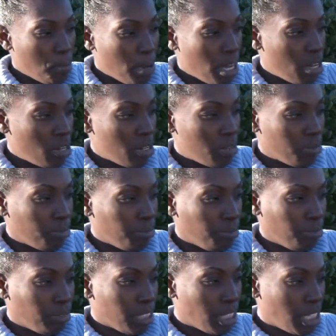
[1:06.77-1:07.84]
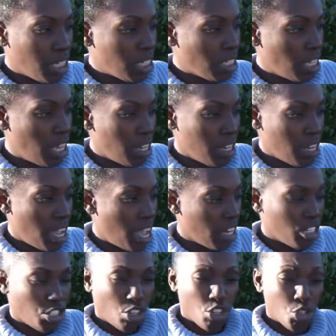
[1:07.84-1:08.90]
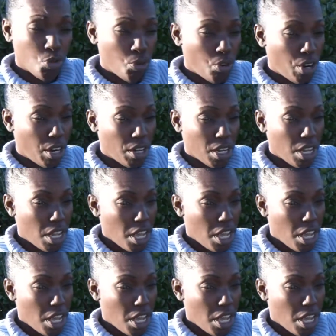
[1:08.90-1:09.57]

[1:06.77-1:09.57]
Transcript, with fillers: my um, son said they had a search warrant,